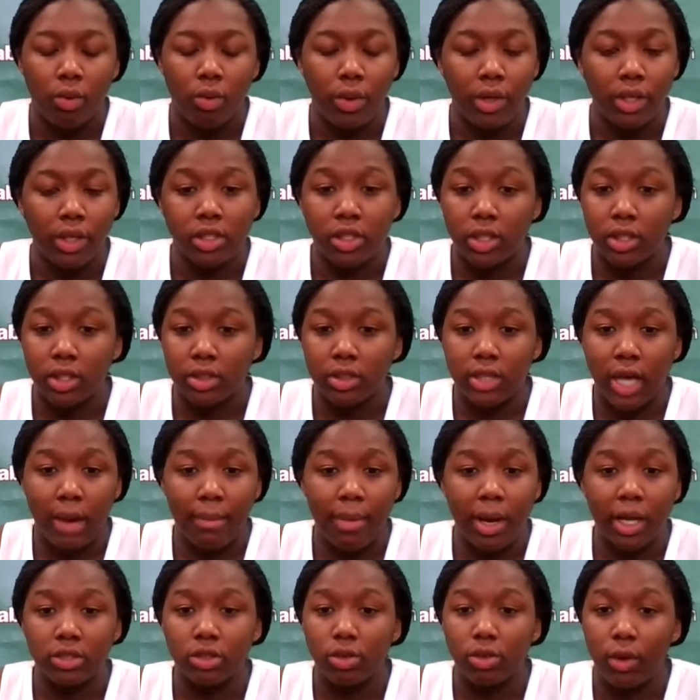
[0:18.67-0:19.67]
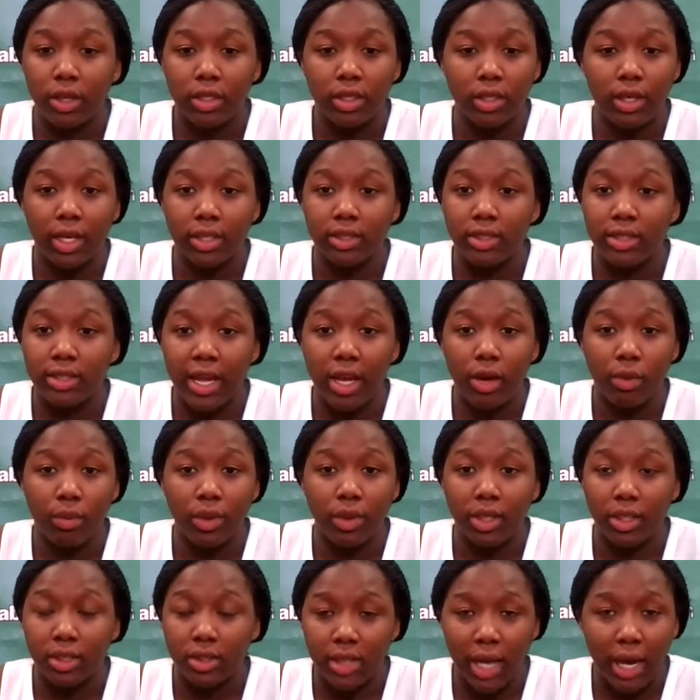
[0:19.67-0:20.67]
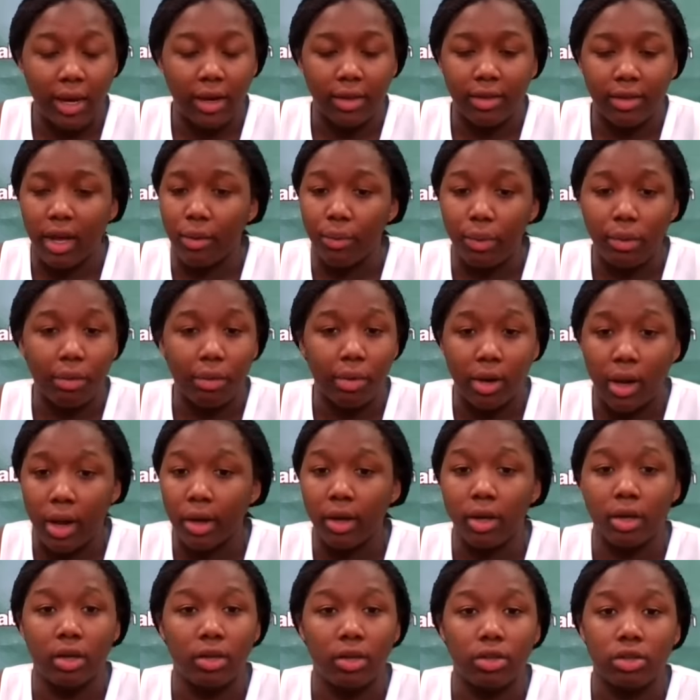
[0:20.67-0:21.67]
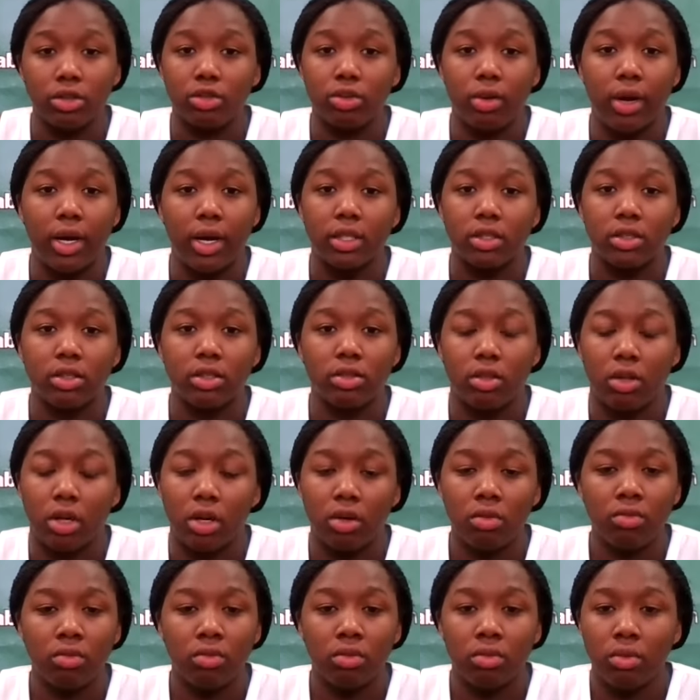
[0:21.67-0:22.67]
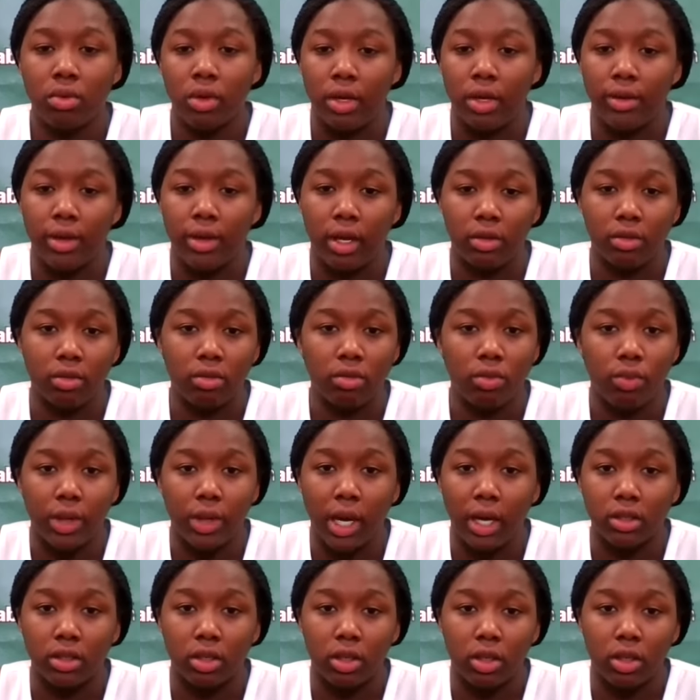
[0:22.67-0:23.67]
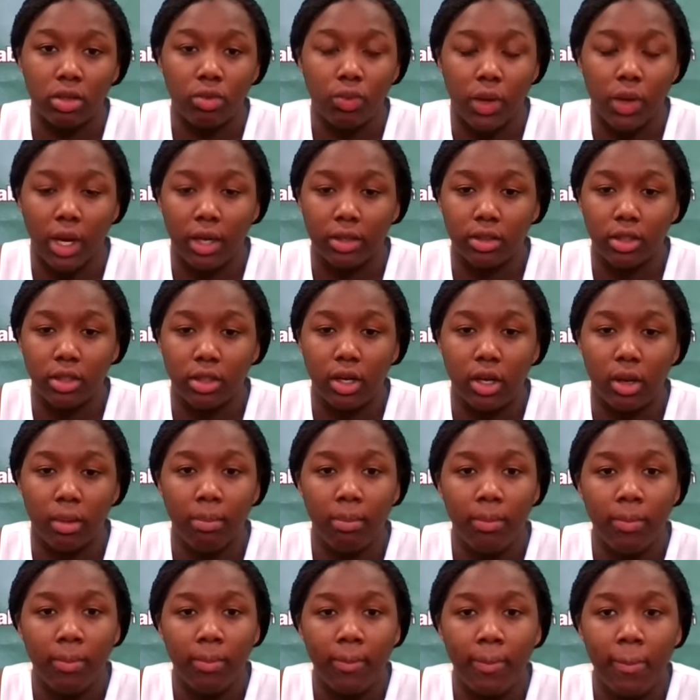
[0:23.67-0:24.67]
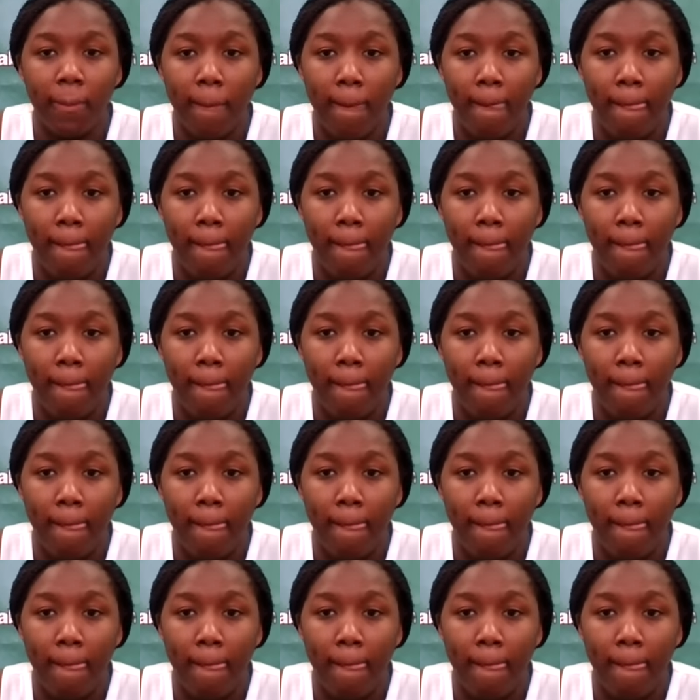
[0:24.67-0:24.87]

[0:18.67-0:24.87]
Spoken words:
we just got back to work the next day and we decided that we were not going to lose twice, you know, and then we got the dub.